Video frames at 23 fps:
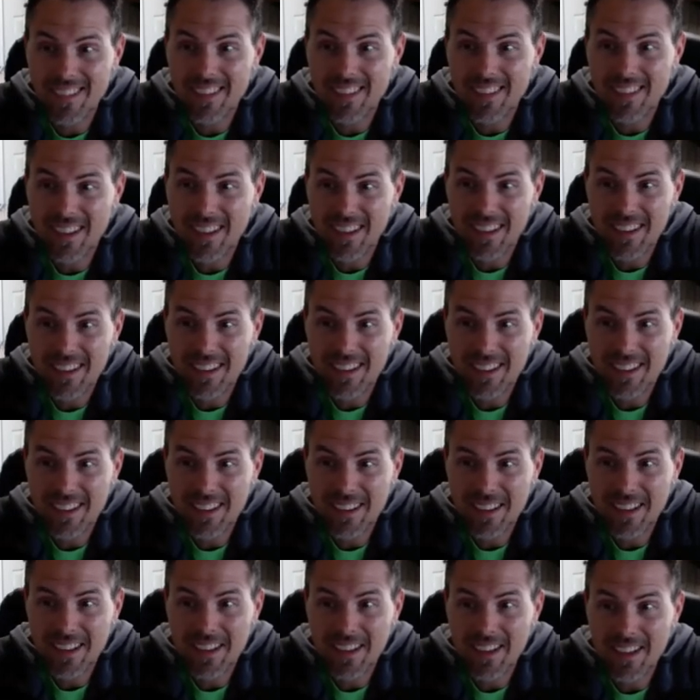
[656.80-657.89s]

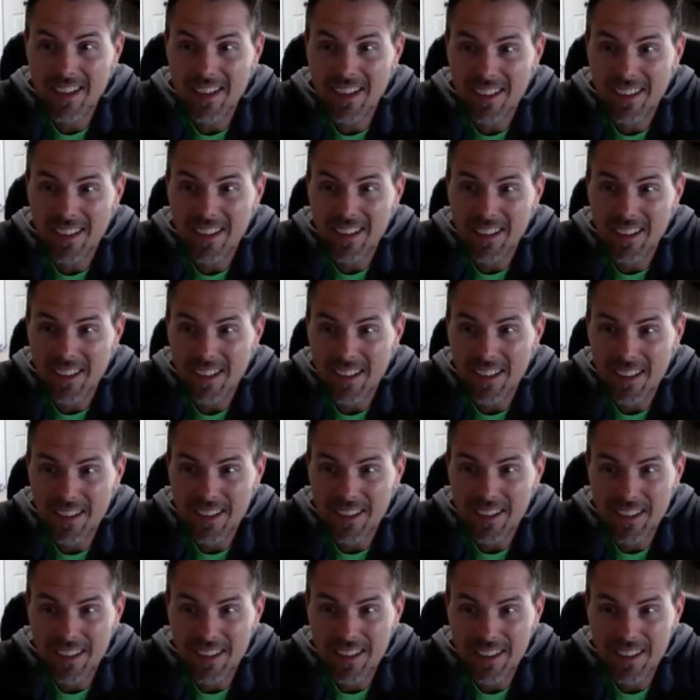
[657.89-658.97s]

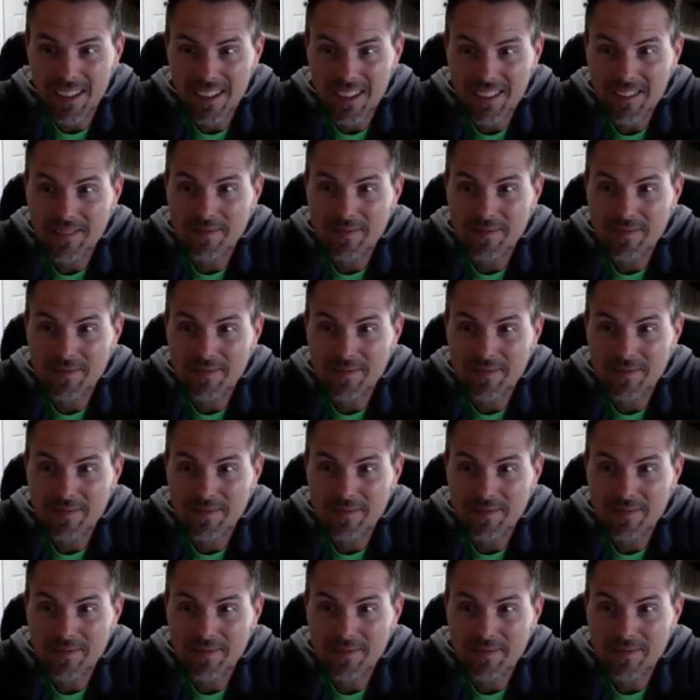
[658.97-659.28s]
[no speech]